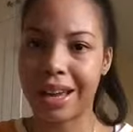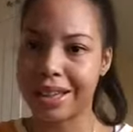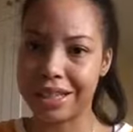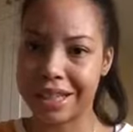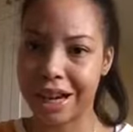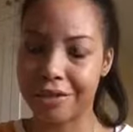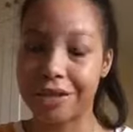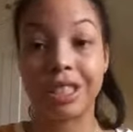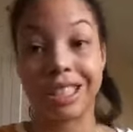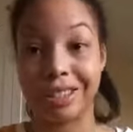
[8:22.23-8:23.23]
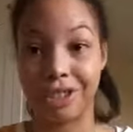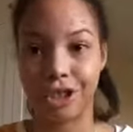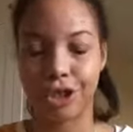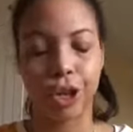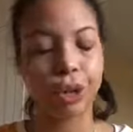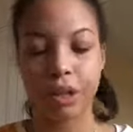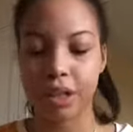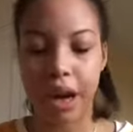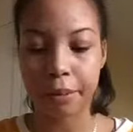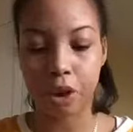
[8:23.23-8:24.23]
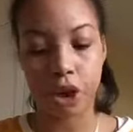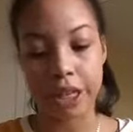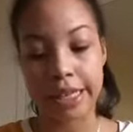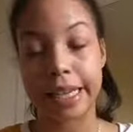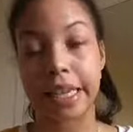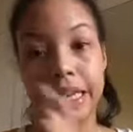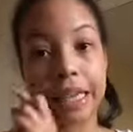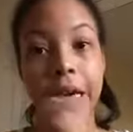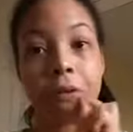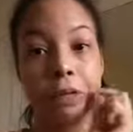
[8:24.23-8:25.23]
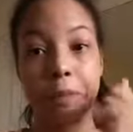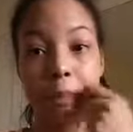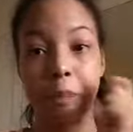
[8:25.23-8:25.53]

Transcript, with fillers: and his character in this show. I'm not going to say anything else.